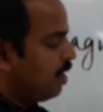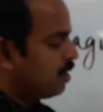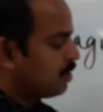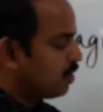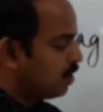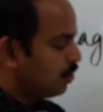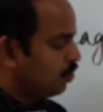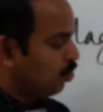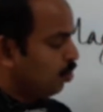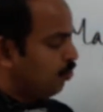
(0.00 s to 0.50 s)

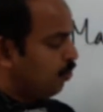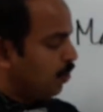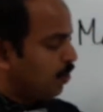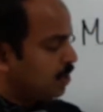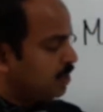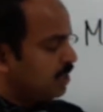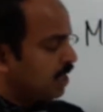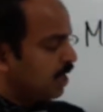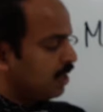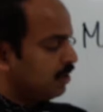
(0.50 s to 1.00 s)
so two
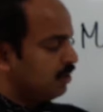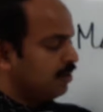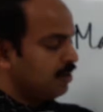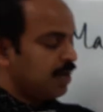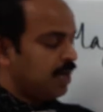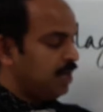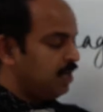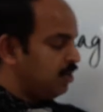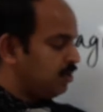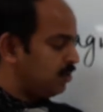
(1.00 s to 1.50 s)
poles are there,
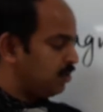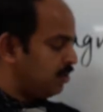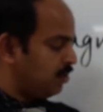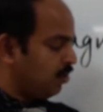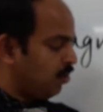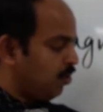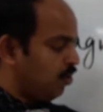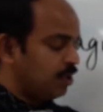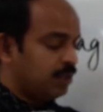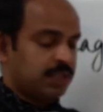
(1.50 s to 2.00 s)
right?
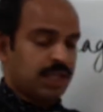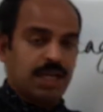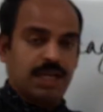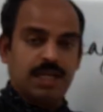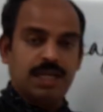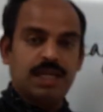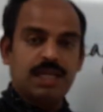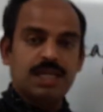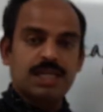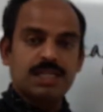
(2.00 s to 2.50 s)
North
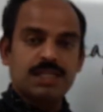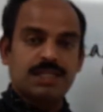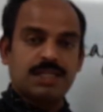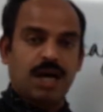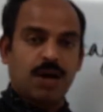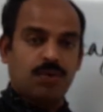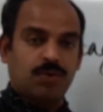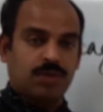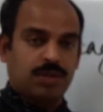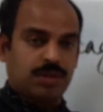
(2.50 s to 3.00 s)
and
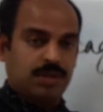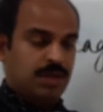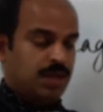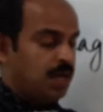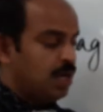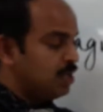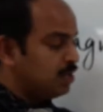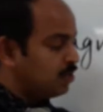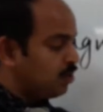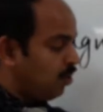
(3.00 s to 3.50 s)

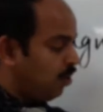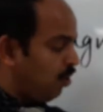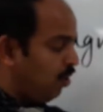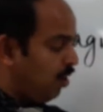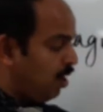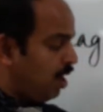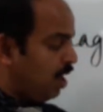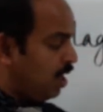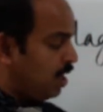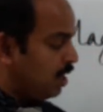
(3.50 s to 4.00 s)
south.
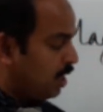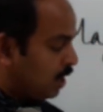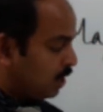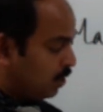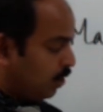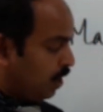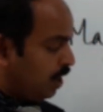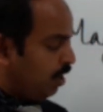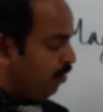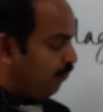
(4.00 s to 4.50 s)
So
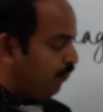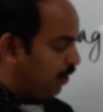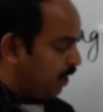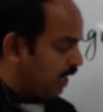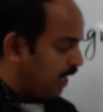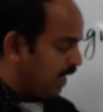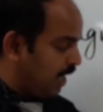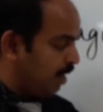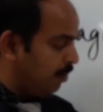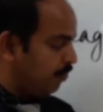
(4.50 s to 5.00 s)
if you
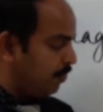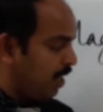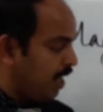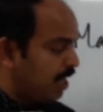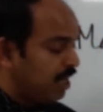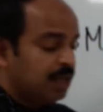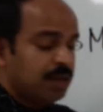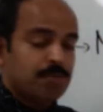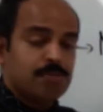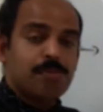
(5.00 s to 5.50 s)
keep
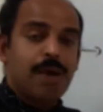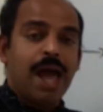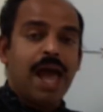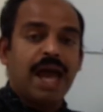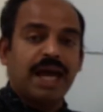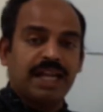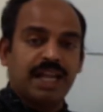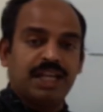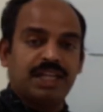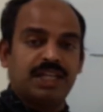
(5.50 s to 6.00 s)
any
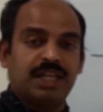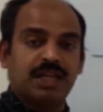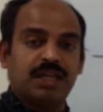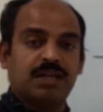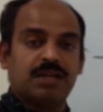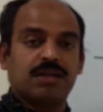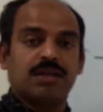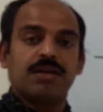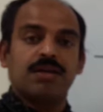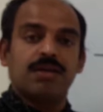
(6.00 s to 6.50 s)
magnetic
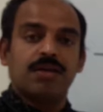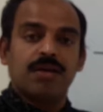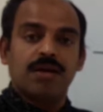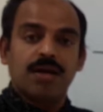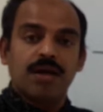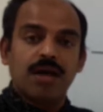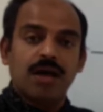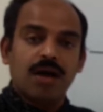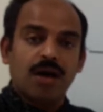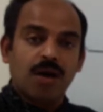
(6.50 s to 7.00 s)

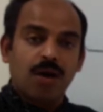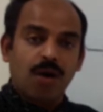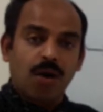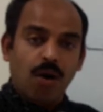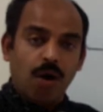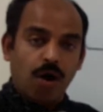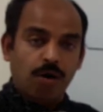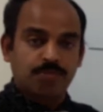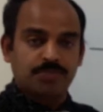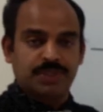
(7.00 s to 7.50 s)

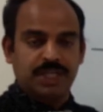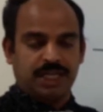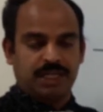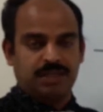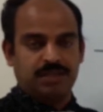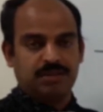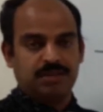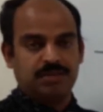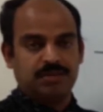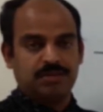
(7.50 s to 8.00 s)

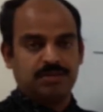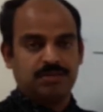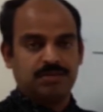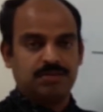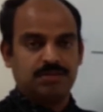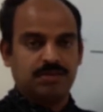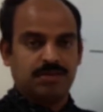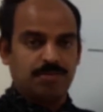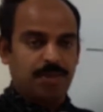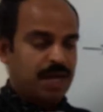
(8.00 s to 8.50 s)
object
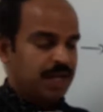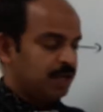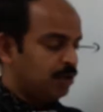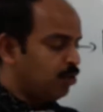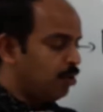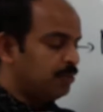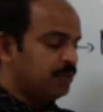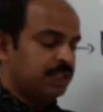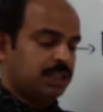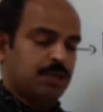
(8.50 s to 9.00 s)

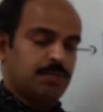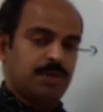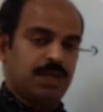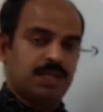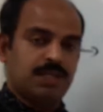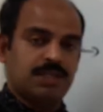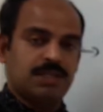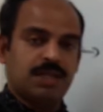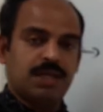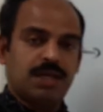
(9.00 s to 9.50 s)

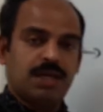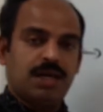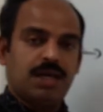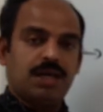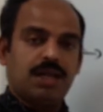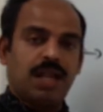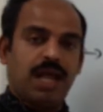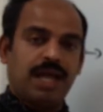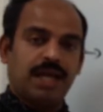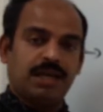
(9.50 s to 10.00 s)
means
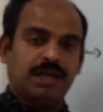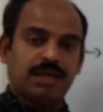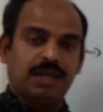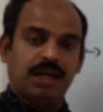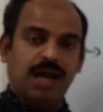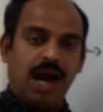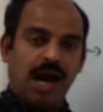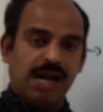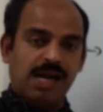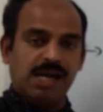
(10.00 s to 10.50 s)
like
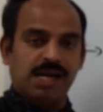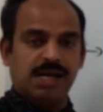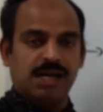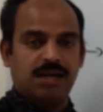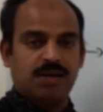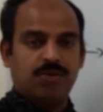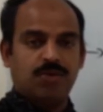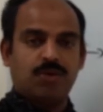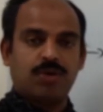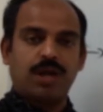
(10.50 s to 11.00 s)

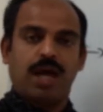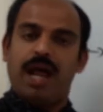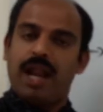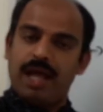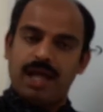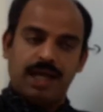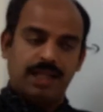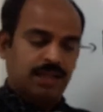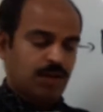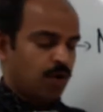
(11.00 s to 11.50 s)
iron or
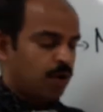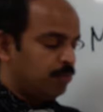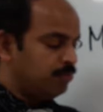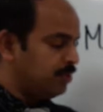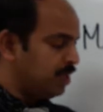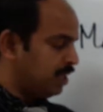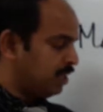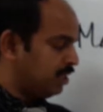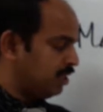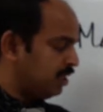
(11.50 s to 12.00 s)
another
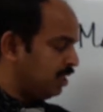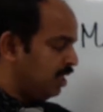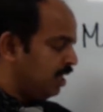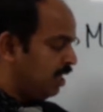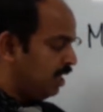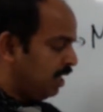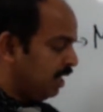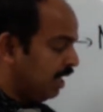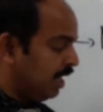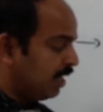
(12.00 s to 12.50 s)
object
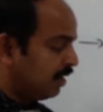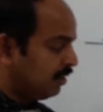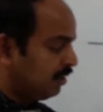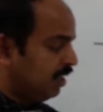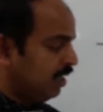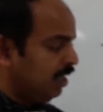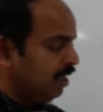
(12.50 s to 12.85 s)
near